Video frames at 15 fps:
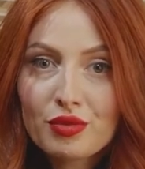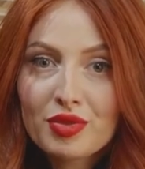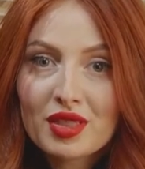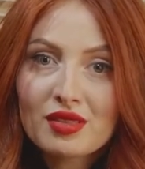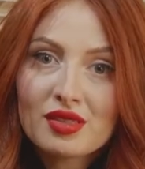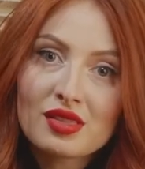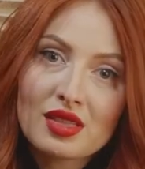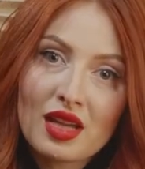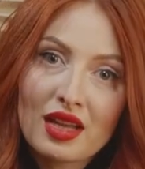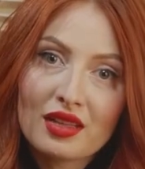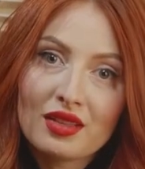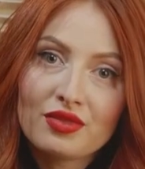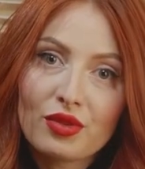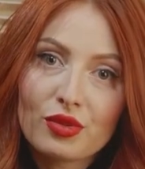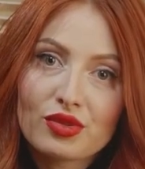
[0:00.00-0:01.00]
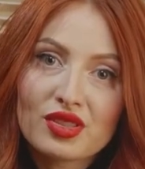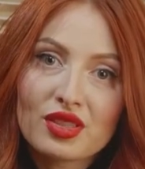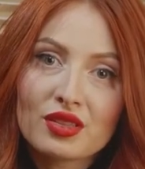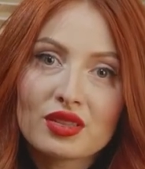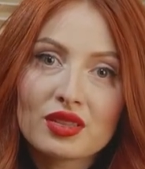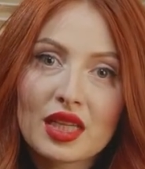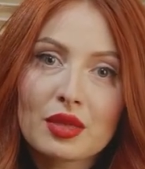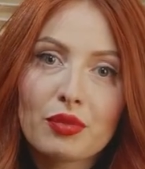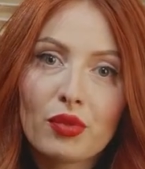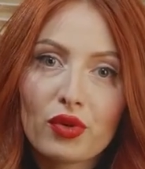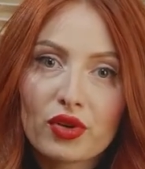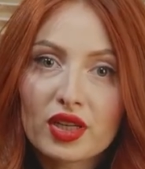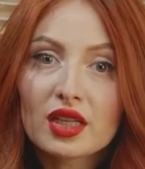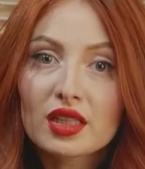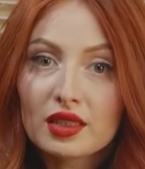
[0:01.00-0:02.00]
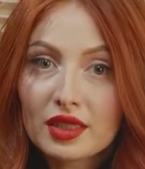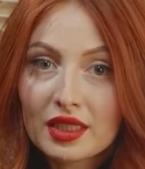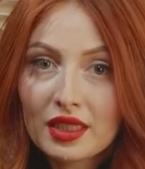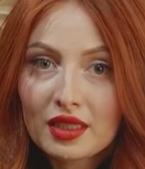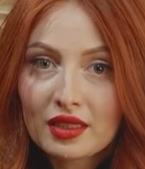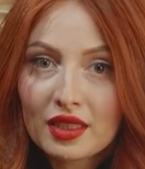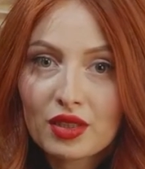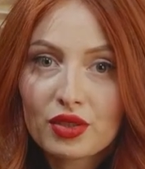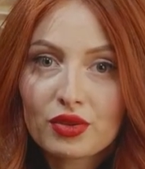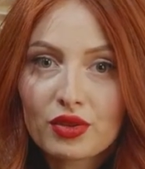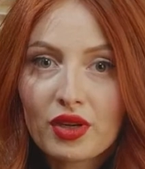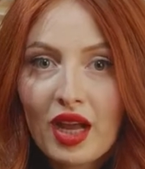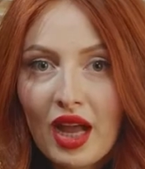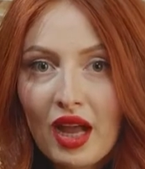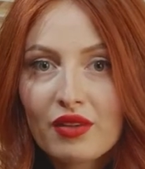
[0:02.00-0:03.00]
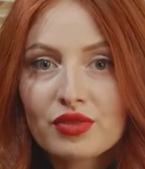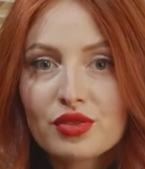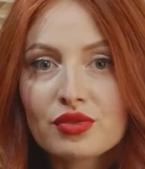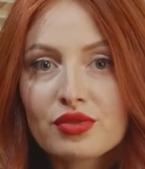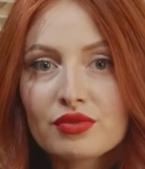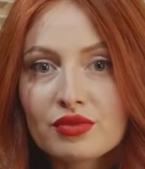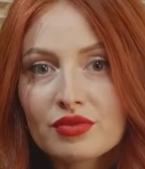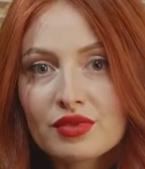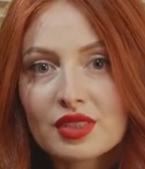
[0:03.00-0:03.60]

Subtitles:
because it's kind of also like more clean and you don't have to